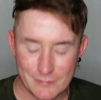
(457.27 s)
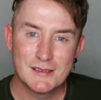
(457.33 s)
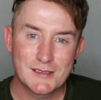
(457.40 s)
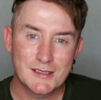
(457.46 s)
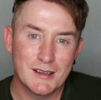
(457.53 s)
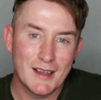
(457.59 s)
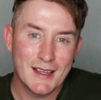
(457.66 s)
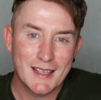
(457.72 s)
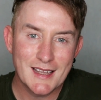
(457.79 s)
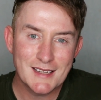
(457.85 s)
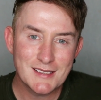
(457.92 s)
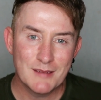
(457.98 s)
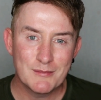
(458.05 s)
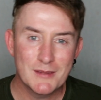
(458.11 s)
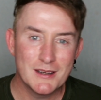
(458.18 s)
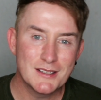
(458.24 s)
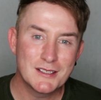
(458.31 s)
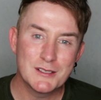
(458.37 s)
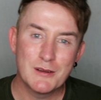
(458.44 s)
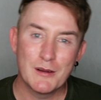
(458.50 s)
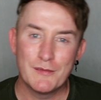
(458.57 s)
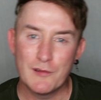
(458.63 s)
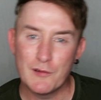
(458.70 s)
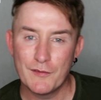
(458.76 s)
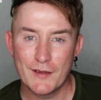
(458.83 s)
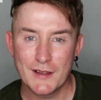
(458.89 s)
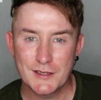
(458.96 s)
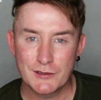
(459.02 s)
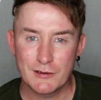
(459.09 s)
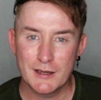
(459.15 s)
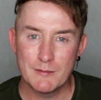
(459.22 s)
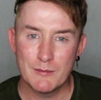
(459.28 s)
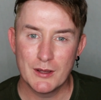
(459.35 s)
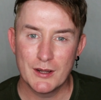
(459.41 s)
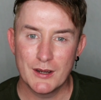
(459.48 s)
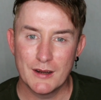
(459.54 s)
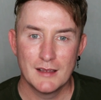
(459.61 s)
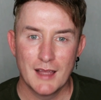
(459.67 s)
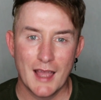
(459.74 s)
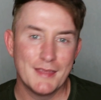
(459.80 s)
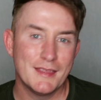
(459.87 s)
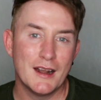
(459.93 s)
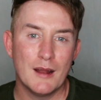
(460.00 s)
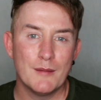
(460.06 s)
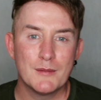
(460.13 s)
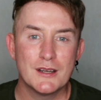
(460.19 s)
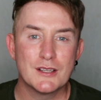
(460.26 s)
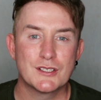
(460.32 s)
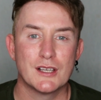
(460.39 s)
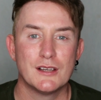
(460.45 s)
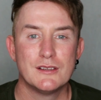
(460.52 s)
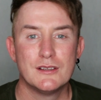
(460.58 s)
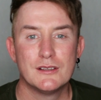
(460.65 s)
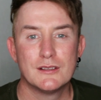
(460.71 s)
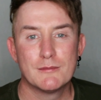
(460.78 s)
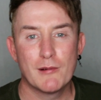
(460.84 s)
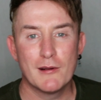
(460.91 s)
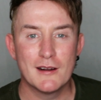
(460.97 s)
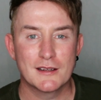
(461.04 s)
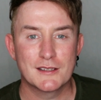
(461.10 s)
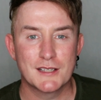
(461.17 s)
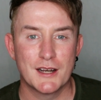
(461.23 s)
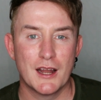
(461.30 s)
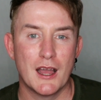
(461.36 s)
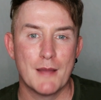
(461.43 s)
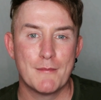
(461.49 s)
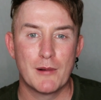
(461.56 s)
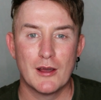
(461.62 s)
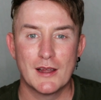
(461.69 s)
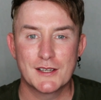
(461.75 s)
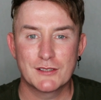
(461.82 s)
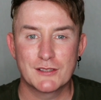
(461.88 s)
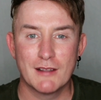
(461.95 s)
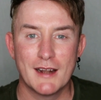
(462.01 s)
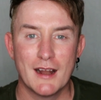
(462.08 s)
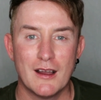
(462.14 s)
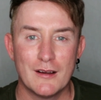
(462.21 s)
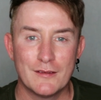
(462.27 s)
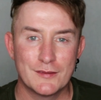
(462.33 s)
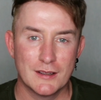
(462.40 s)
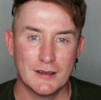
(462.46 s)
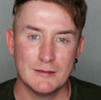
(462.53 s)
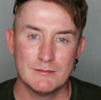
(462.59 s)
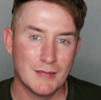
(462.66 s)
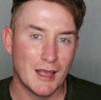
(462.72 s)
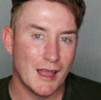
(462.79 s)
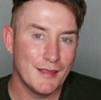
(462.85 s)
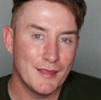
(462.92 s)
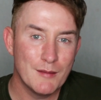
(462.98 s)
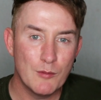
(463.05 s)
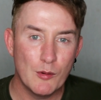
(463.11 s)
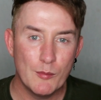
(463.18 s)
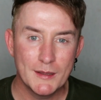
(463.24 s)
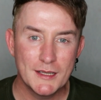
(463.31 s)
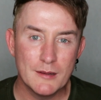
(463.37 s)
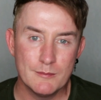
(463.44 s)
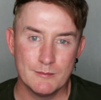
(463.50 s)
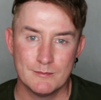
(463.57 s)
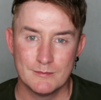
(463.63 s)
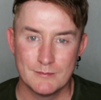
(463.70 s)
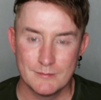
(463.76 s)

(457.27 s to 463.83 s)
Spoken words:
So I guess I'm going to do a full face treatment, and then I'm going to show you the products that I apply straight after, and then we'll be done.